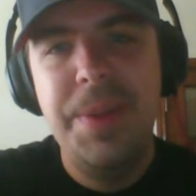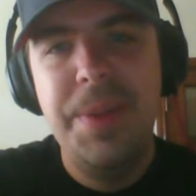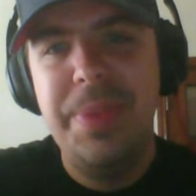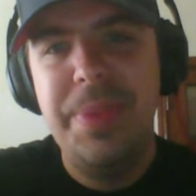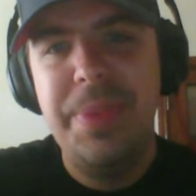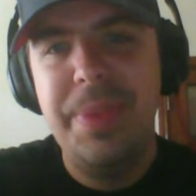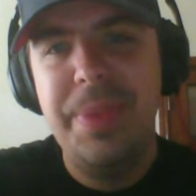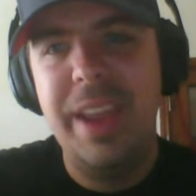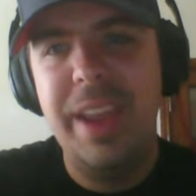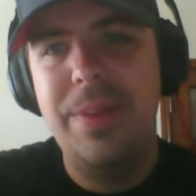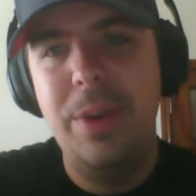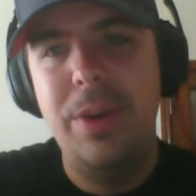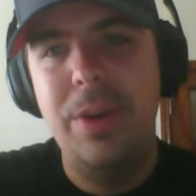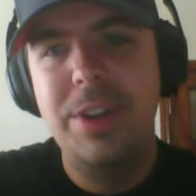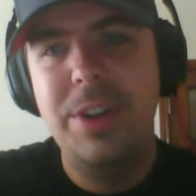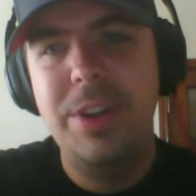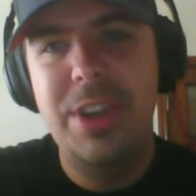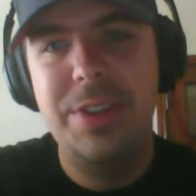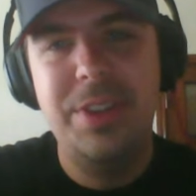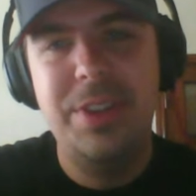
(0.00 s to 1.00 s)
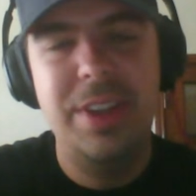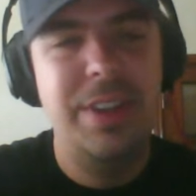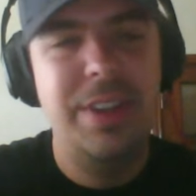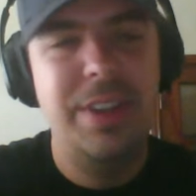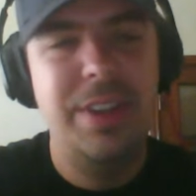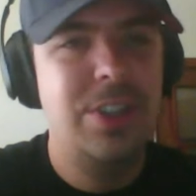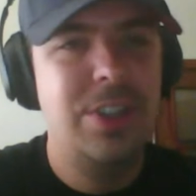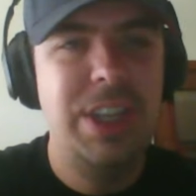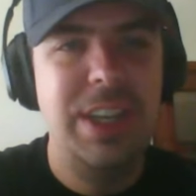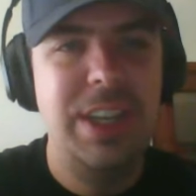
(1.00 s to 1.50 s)
Like if you are just in the
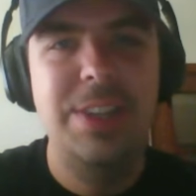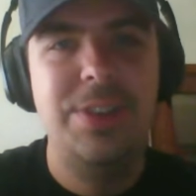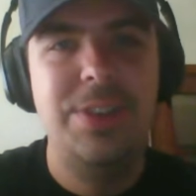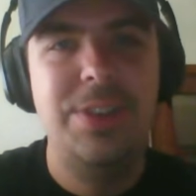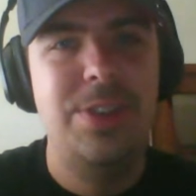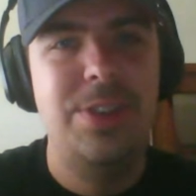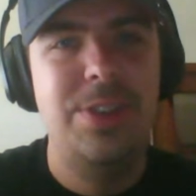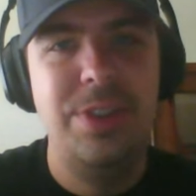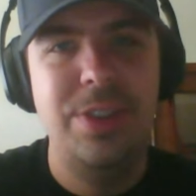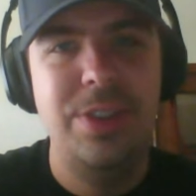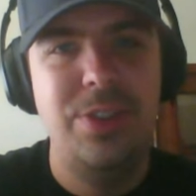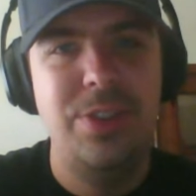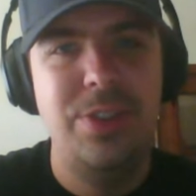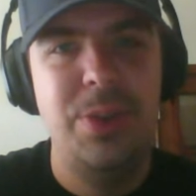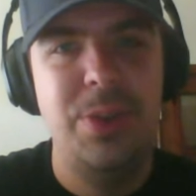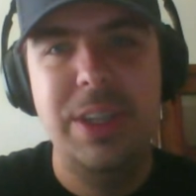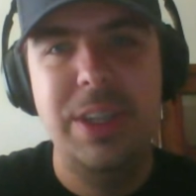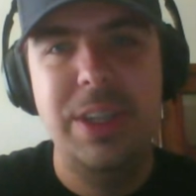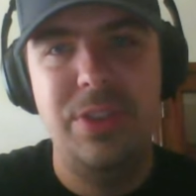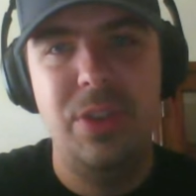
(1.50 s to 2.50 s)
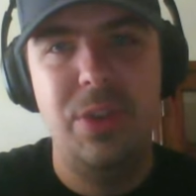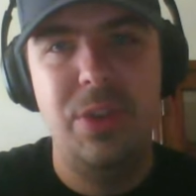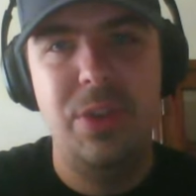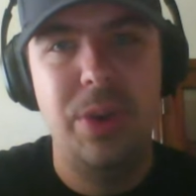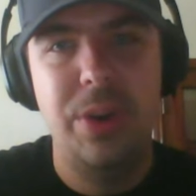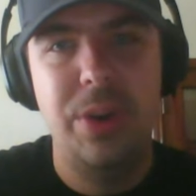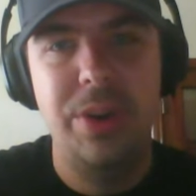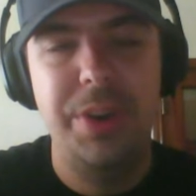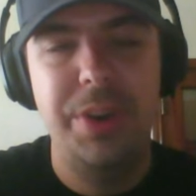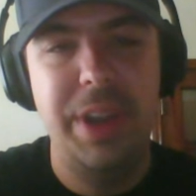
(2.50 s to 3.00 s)
shittiest of situations in the
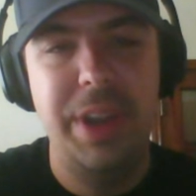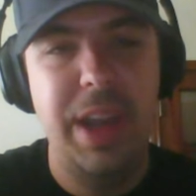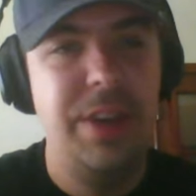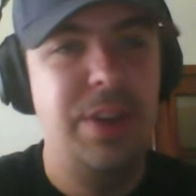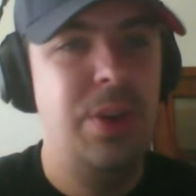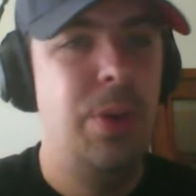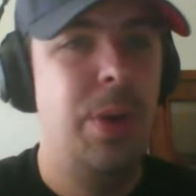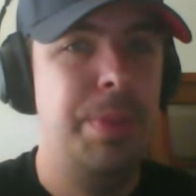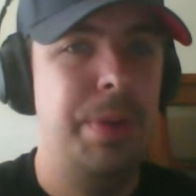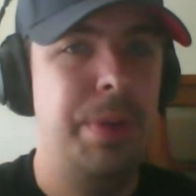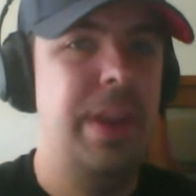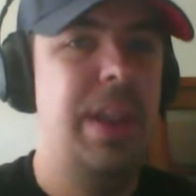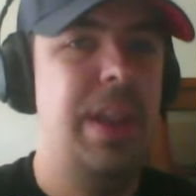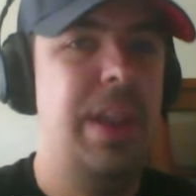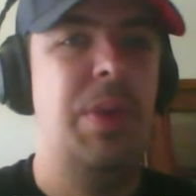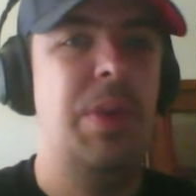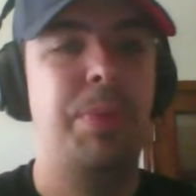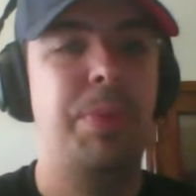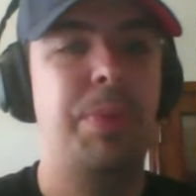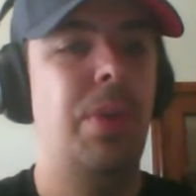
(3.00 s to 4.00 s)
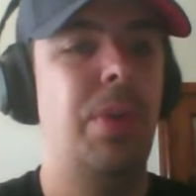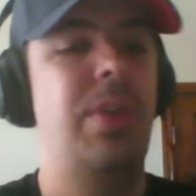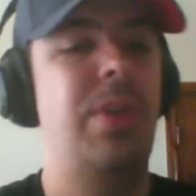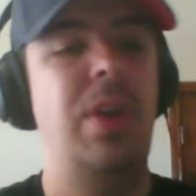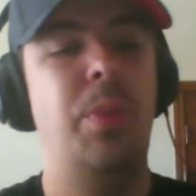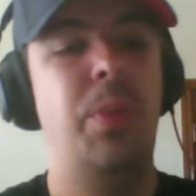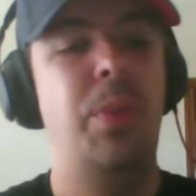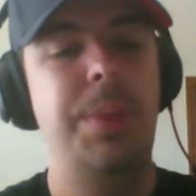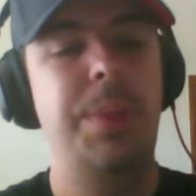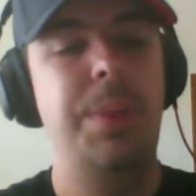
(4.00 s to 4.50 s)
world and you are playing with
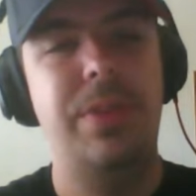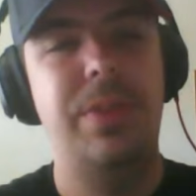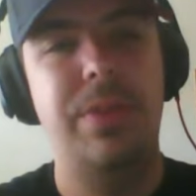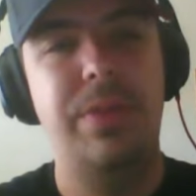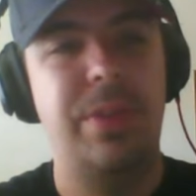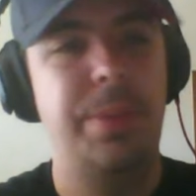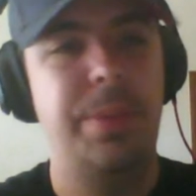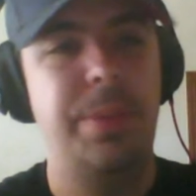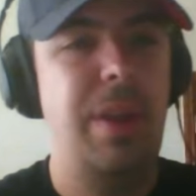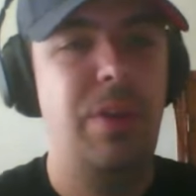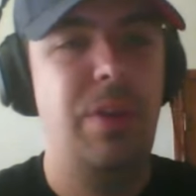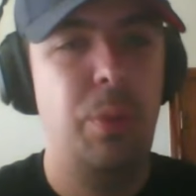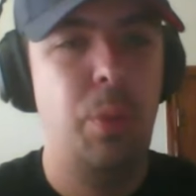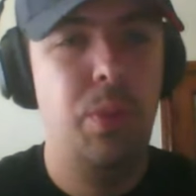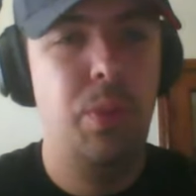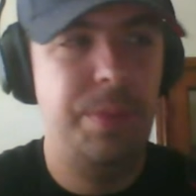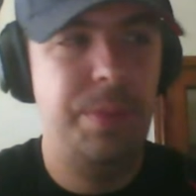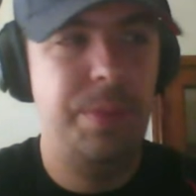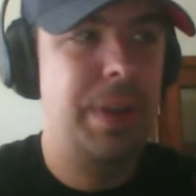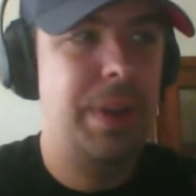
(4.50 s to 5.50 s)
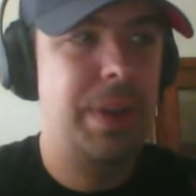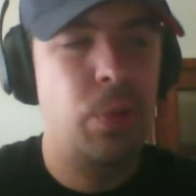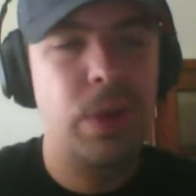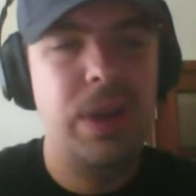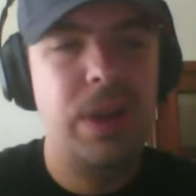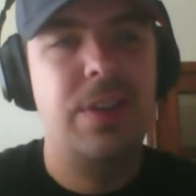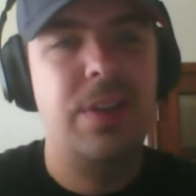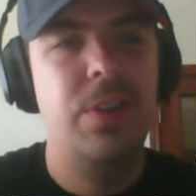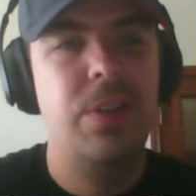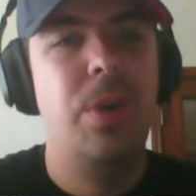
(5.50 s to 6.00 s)
broken ribs from
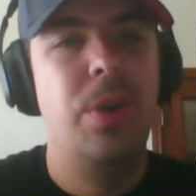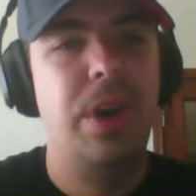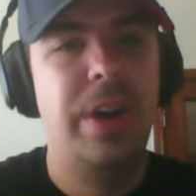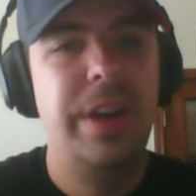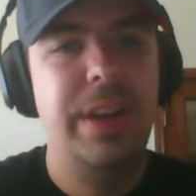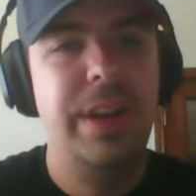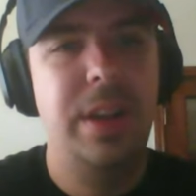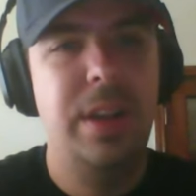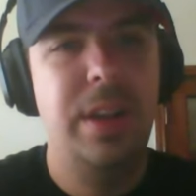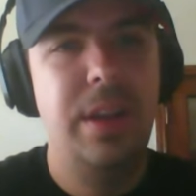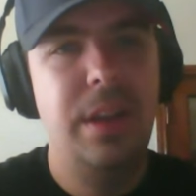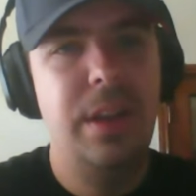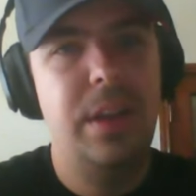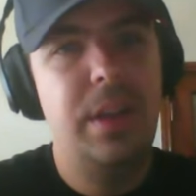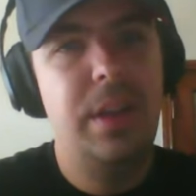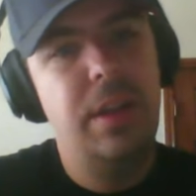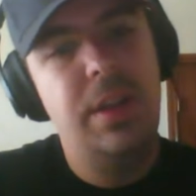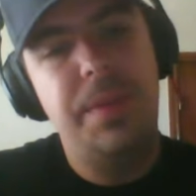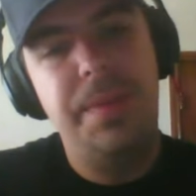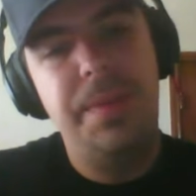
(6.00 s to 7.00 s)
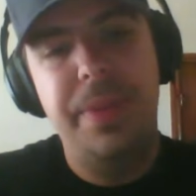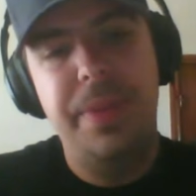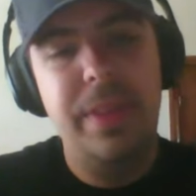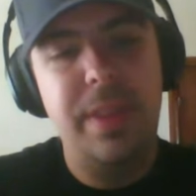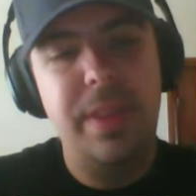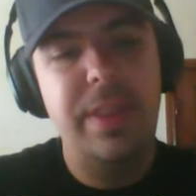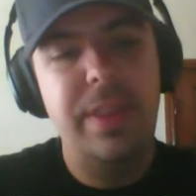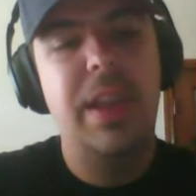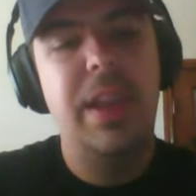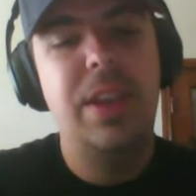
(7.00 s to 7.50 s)
week 2 on,
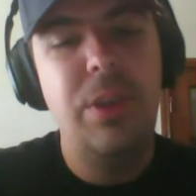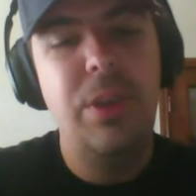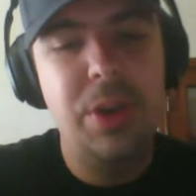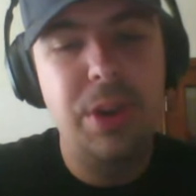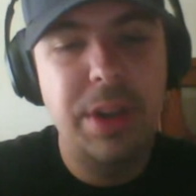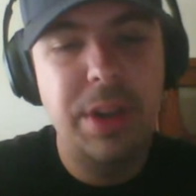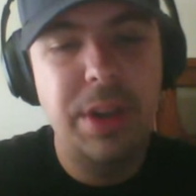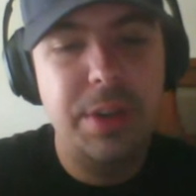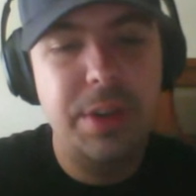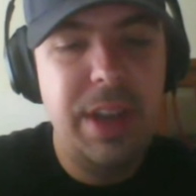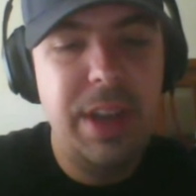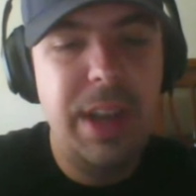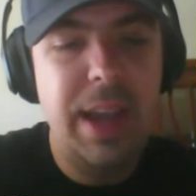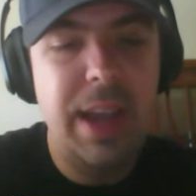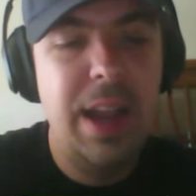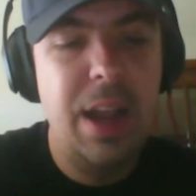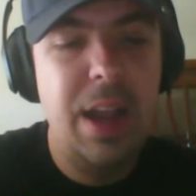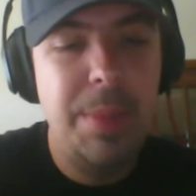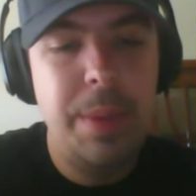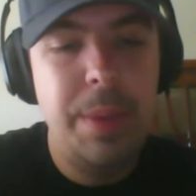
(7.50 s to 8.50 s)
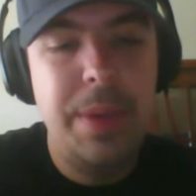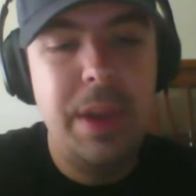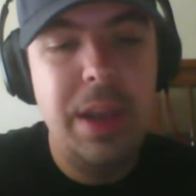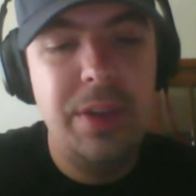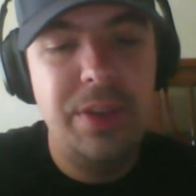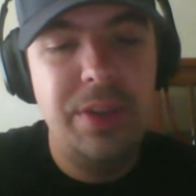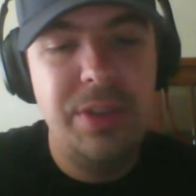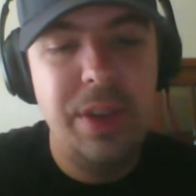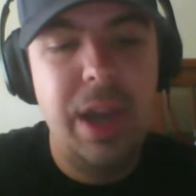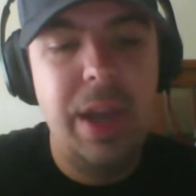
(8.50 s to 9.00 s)
then you can understand how maybe
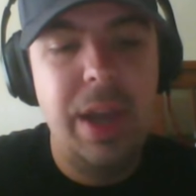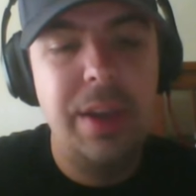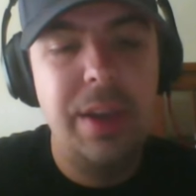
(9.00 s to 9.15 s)
it's not